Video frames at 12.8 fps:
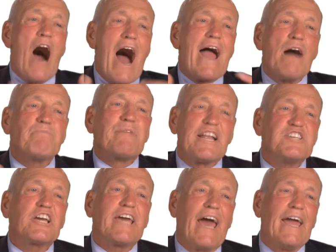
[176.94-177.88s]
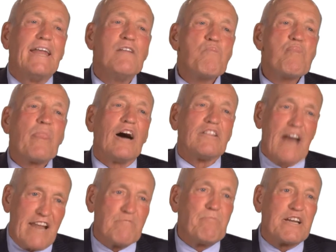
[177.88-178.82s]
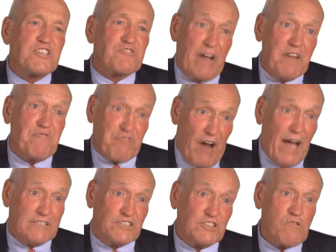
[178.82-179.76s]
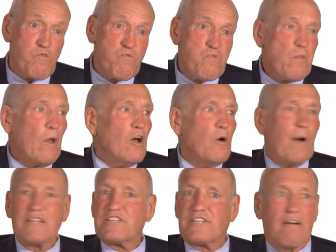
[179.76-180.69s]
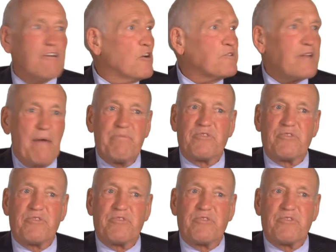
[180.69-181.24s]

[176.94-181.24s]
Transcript: I helped educate a lot of my straight friends who had stereotyped